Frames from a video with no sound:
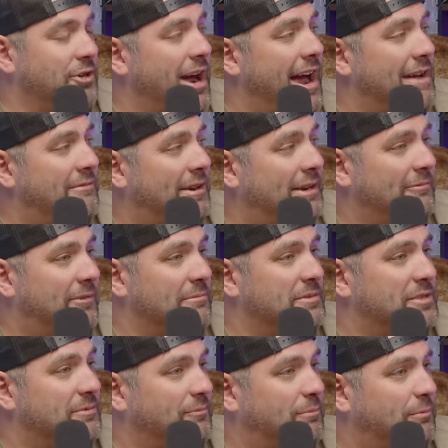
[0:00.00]
driving from
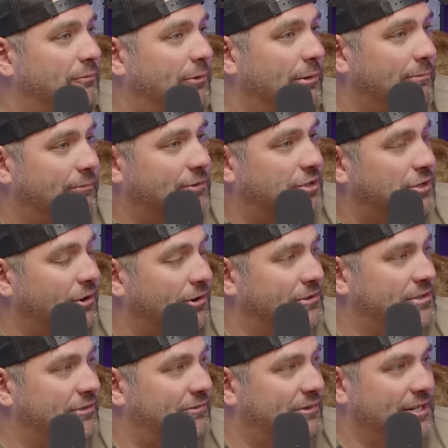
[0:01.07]
start
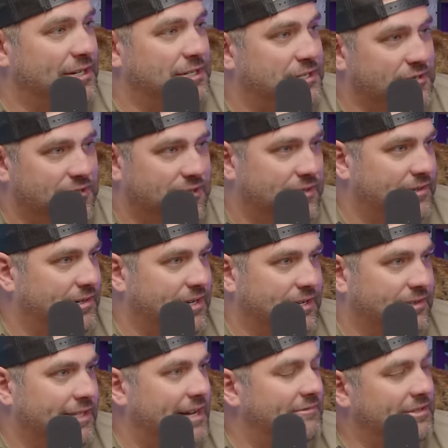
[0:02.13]
to finish on an
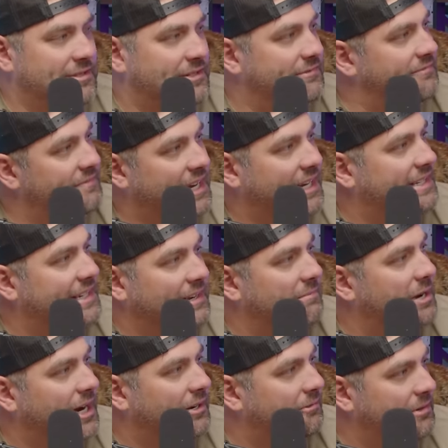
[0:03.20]
11 to 18
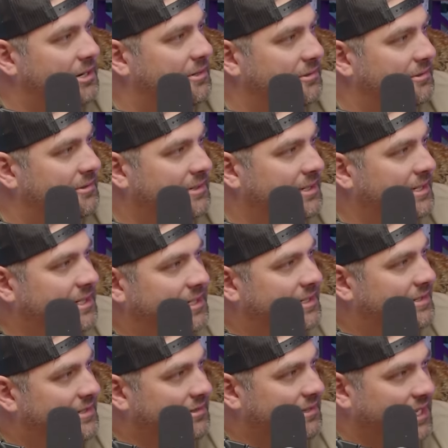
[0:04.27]
mile road.
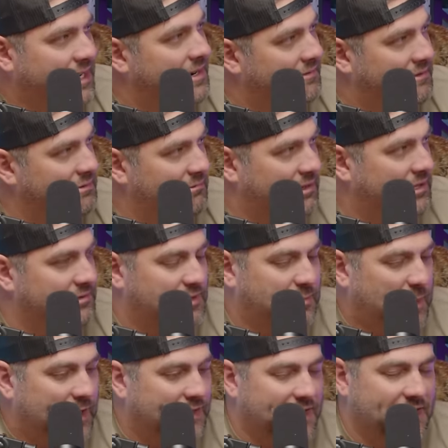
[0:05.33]
So yeah, if you want to go
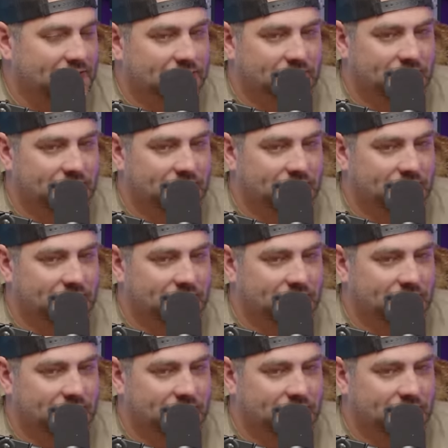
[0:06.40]
spectate, you